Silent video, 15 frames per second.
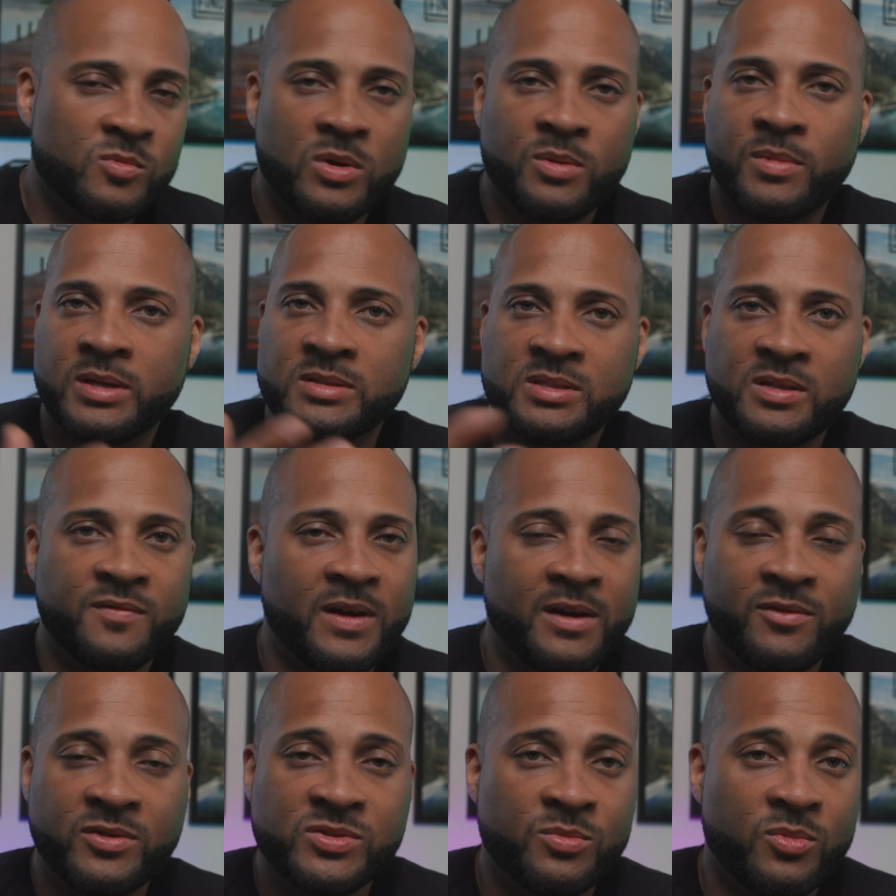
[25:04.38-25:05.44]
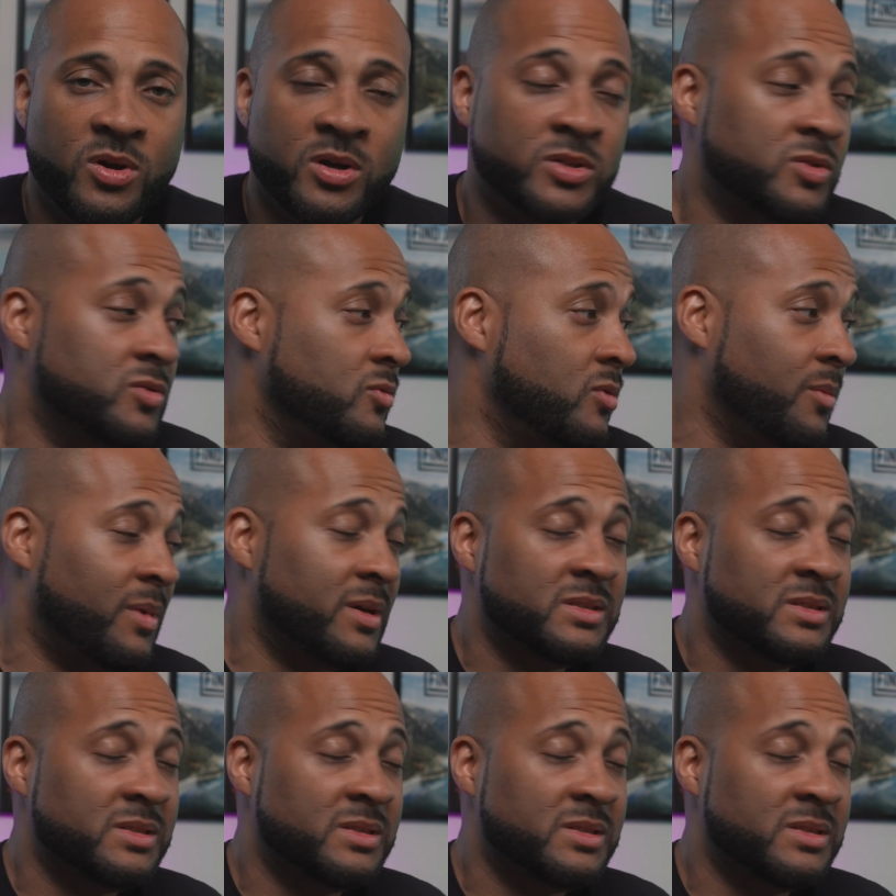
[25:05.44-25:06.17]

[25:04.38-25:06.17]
with my C500 Mark II and my